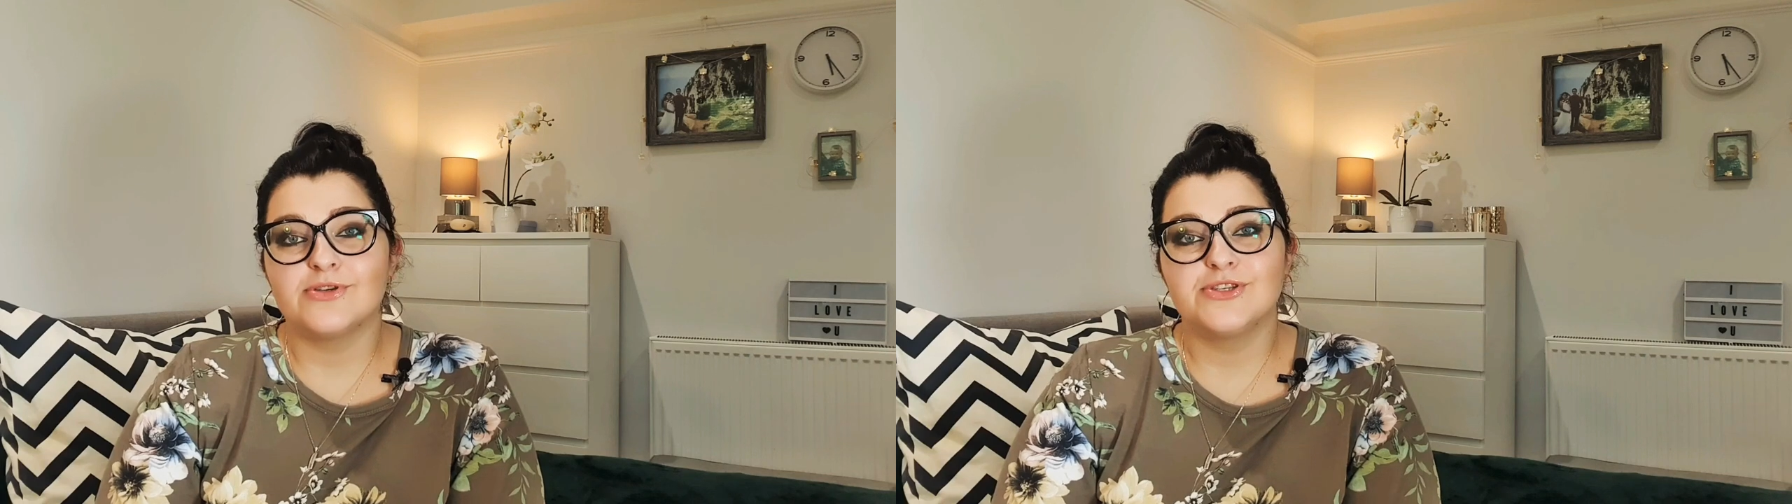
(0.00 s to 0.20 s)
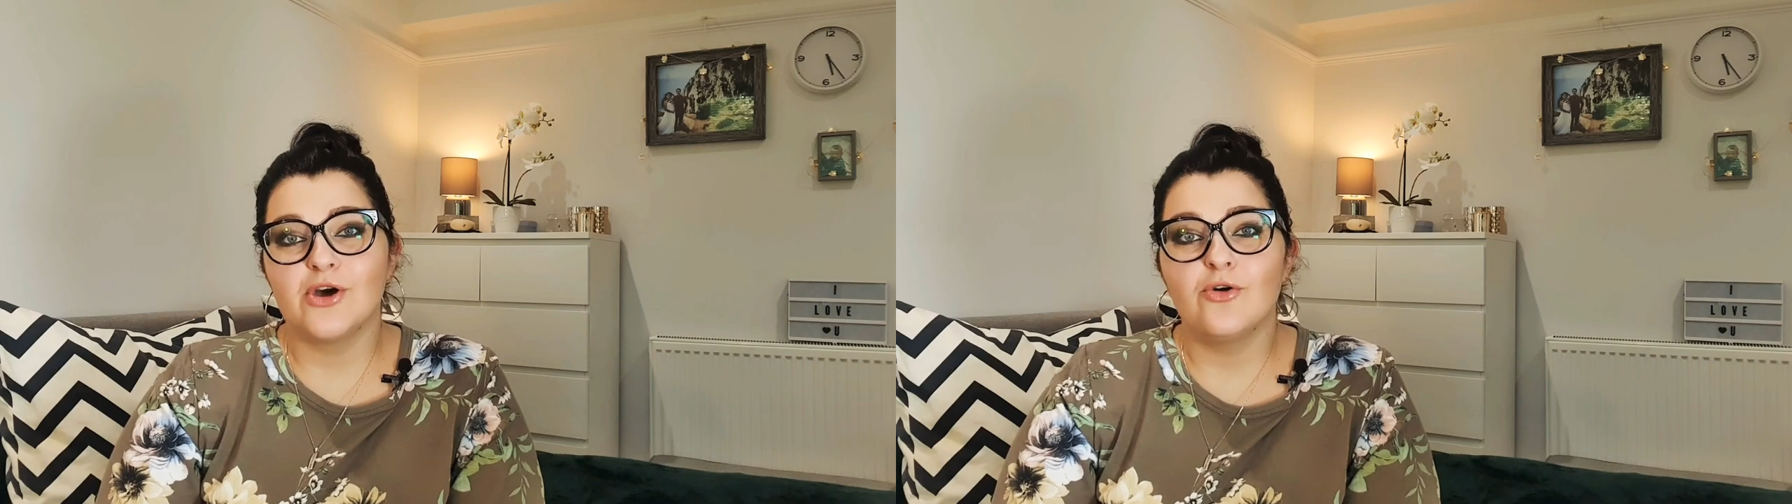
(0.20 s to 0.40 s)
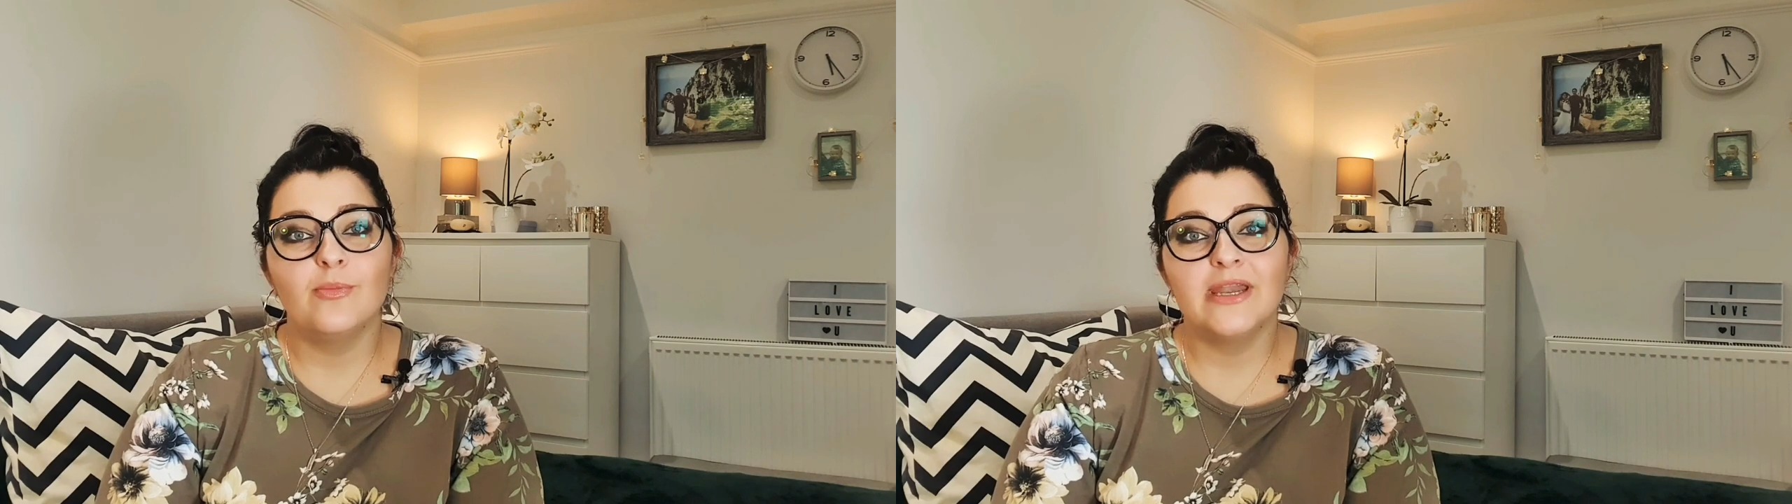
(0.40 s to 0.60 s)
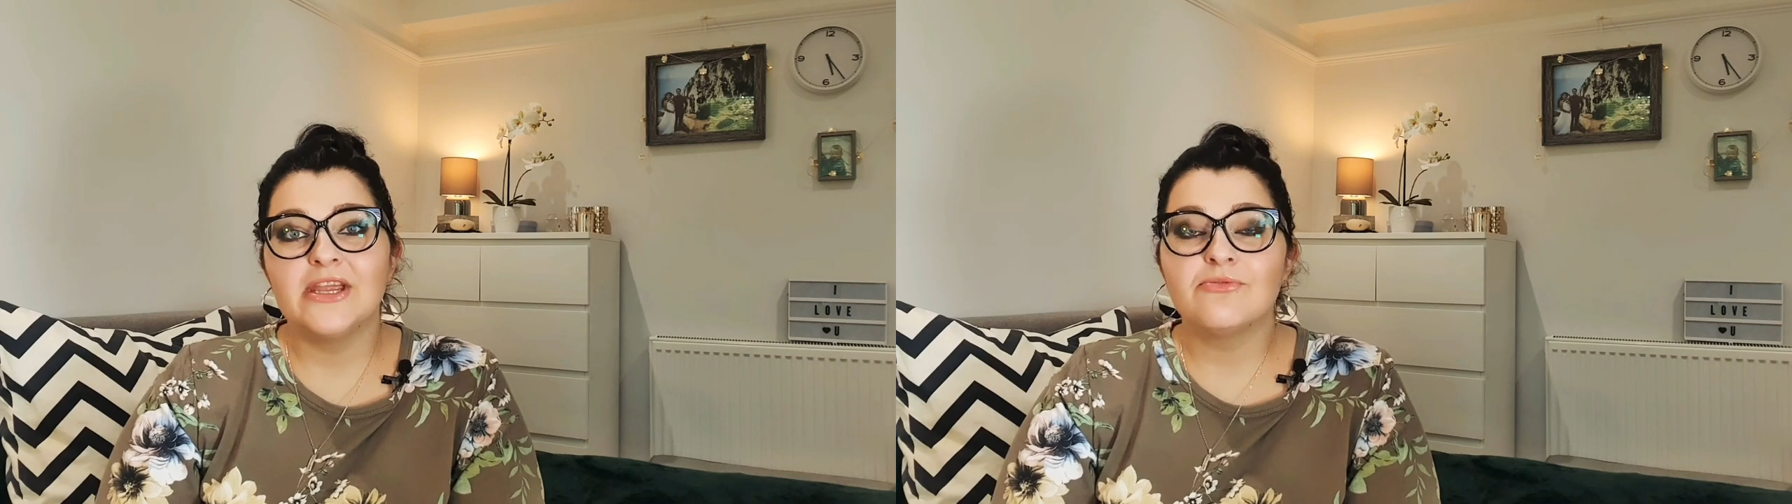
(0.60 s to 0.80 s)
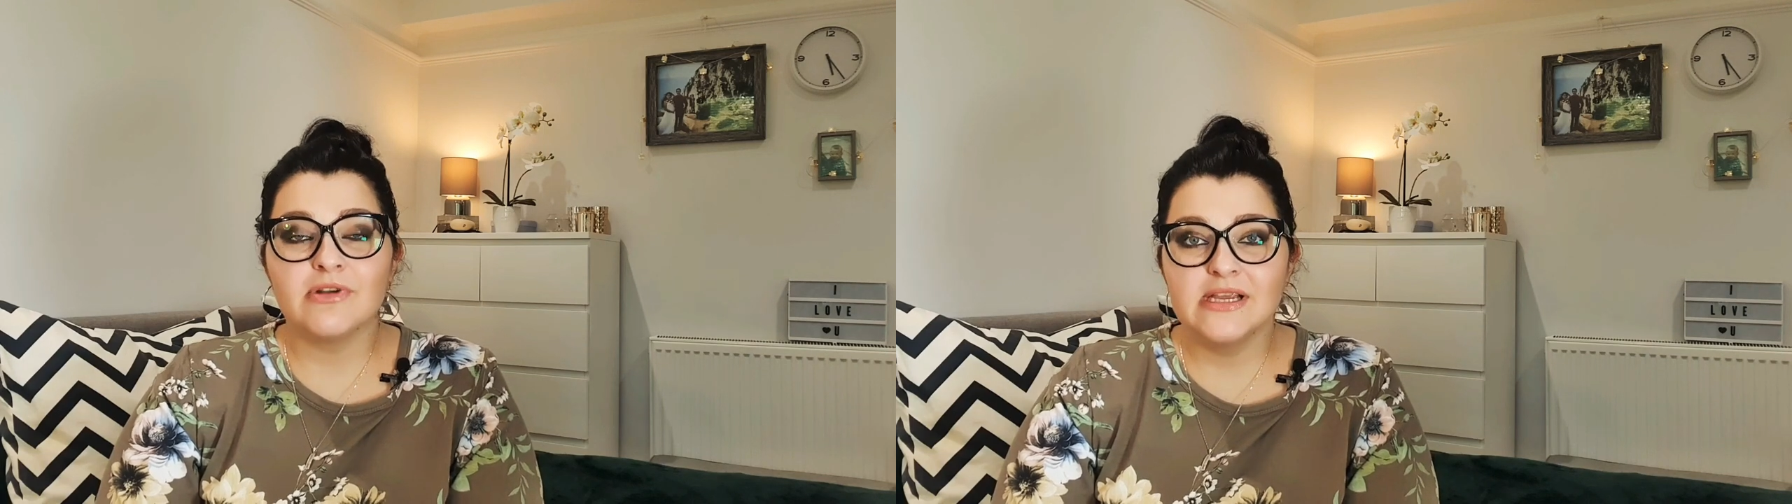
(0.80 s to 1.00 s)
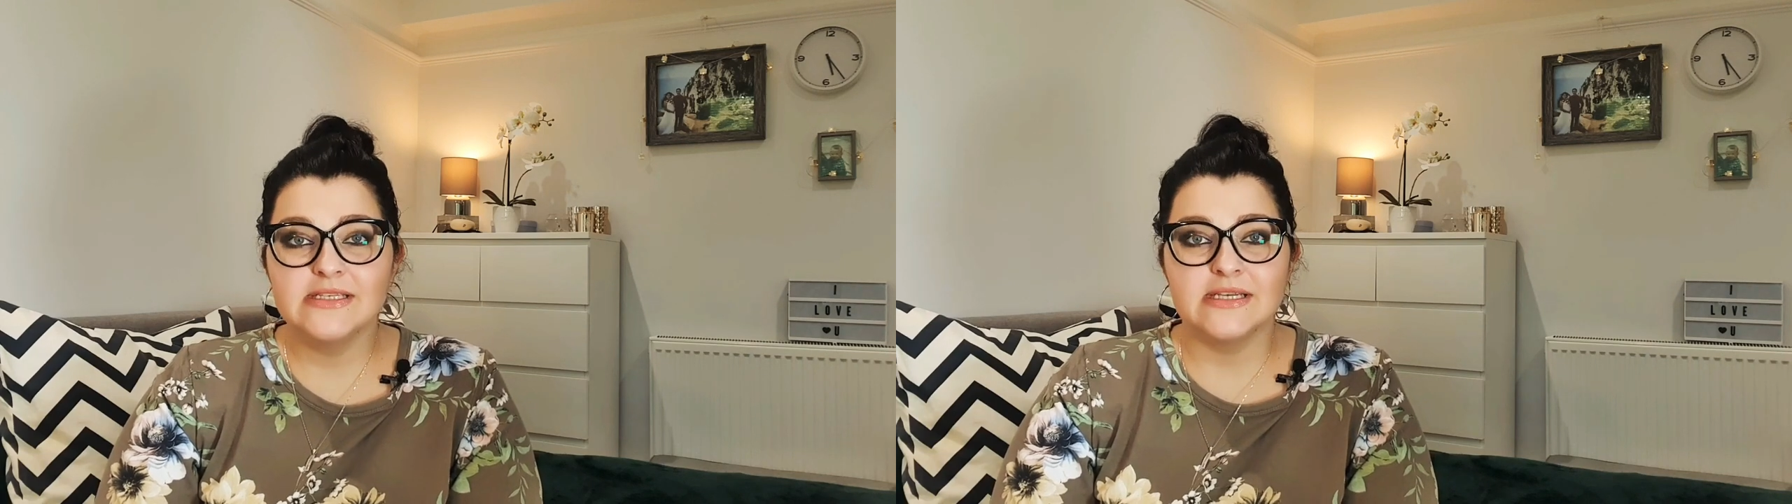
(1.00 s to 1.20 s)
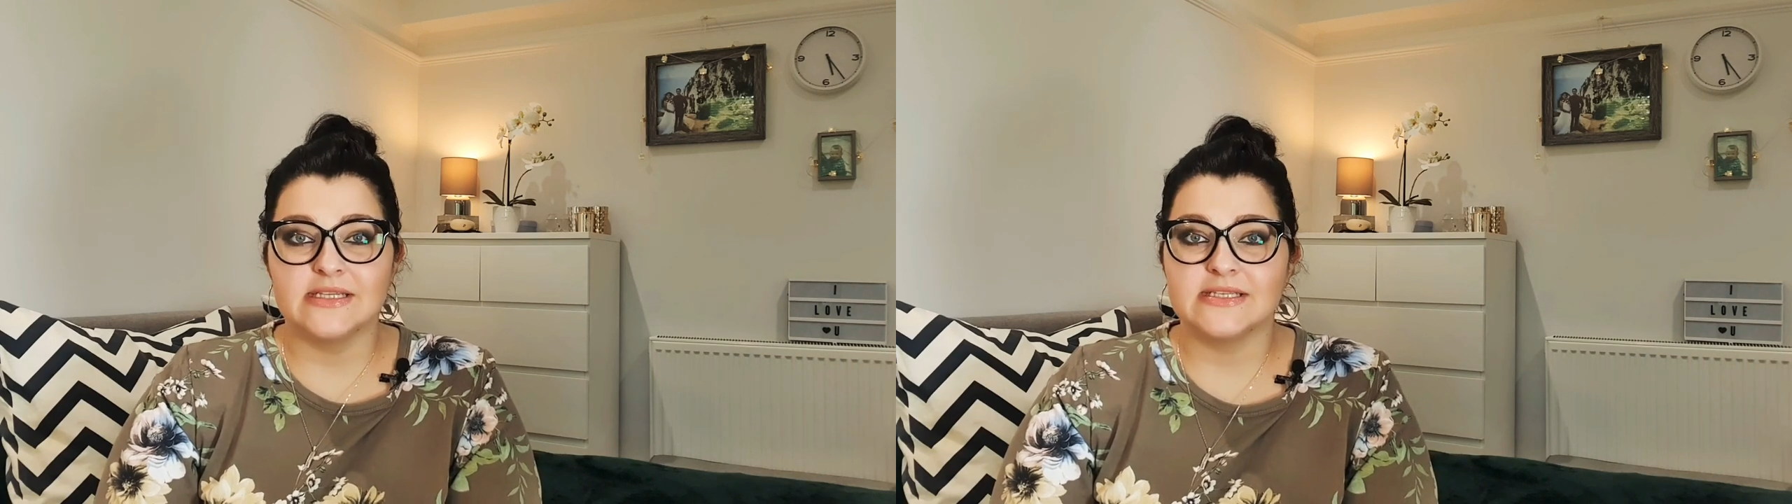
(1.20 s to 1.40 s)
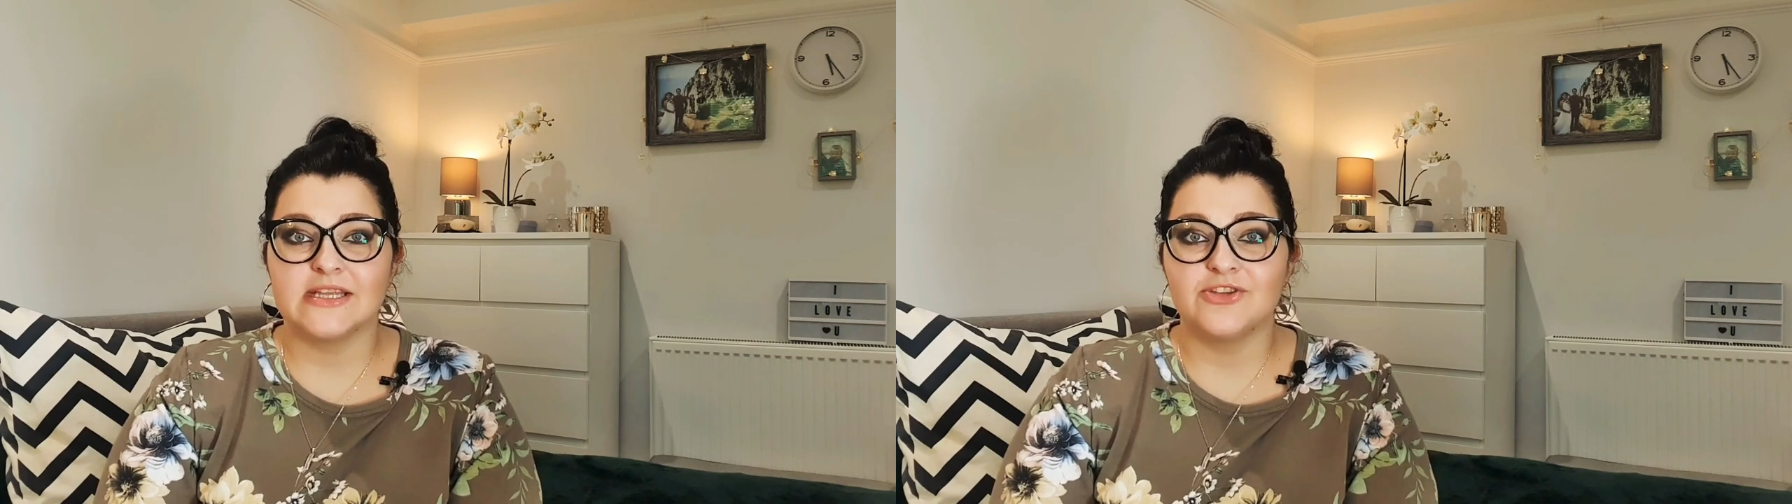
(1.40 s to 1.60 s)
so many
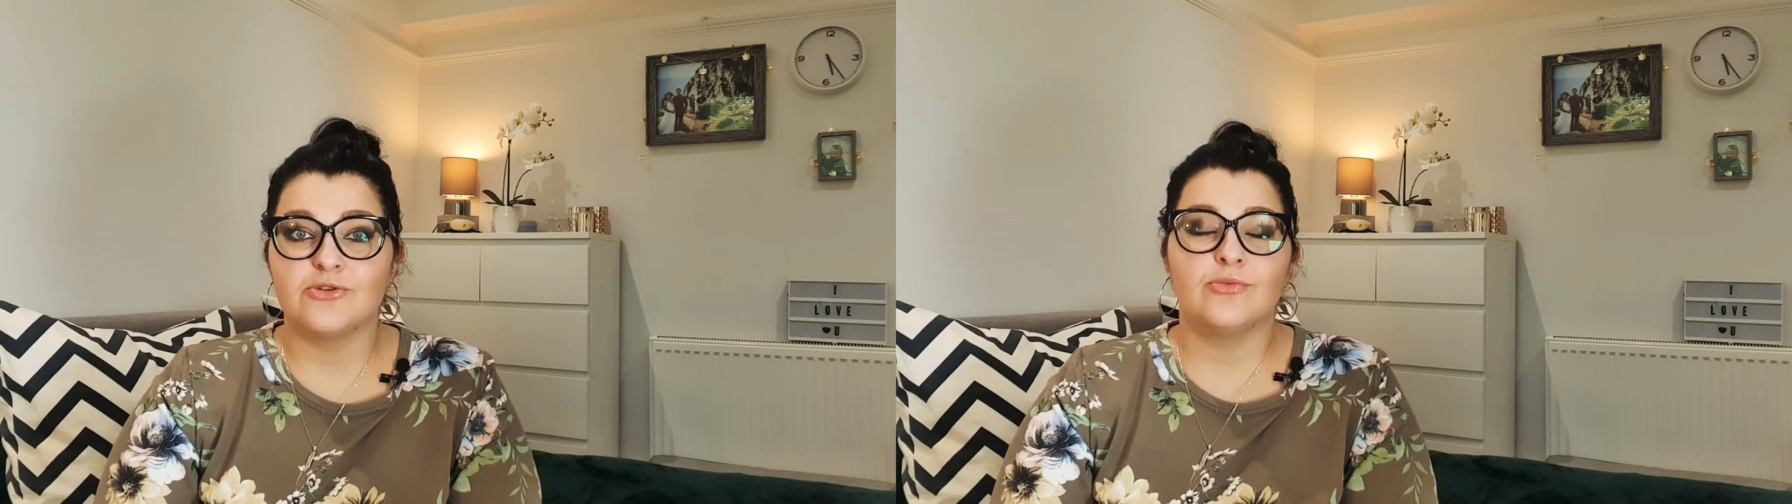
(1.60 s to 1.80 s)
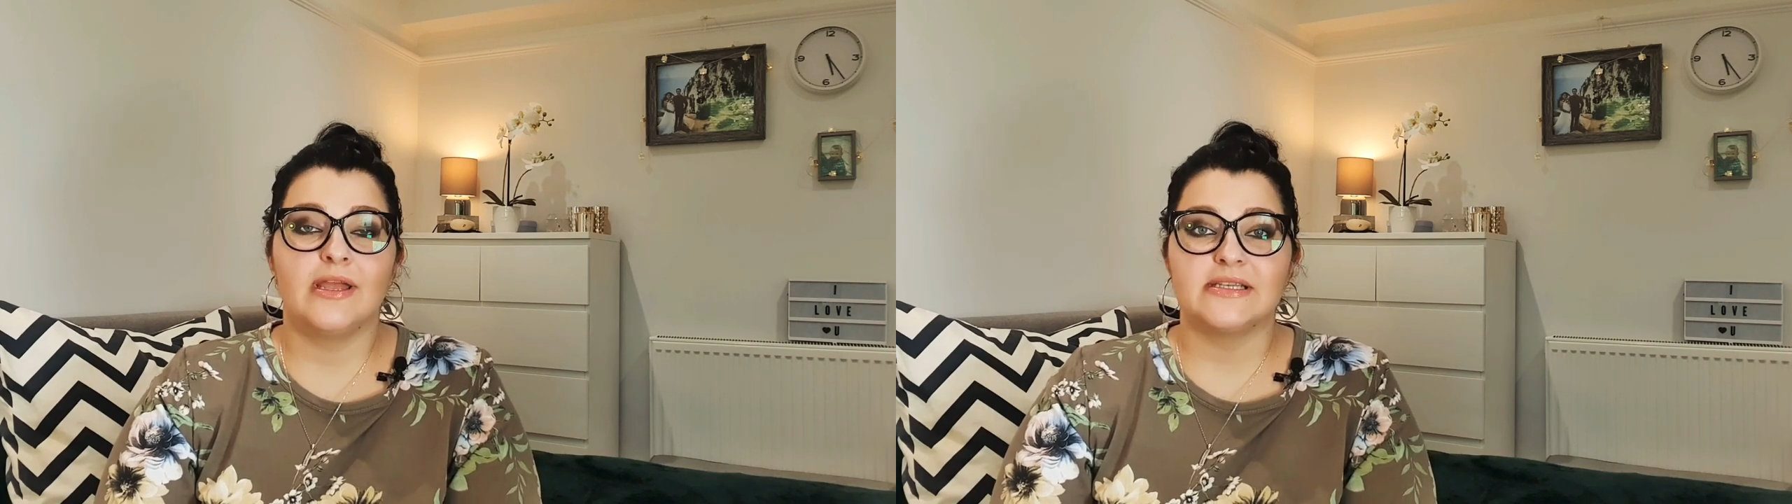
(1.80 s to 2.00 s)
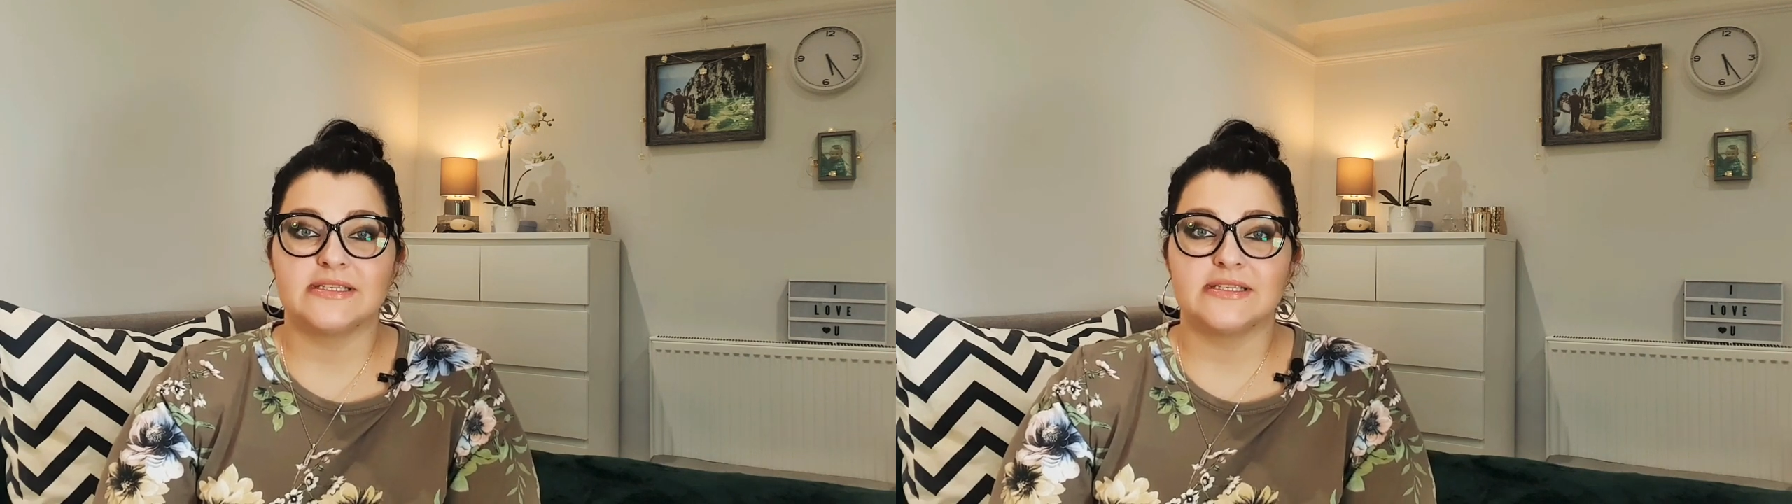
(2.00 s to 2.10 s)
reasons that your weight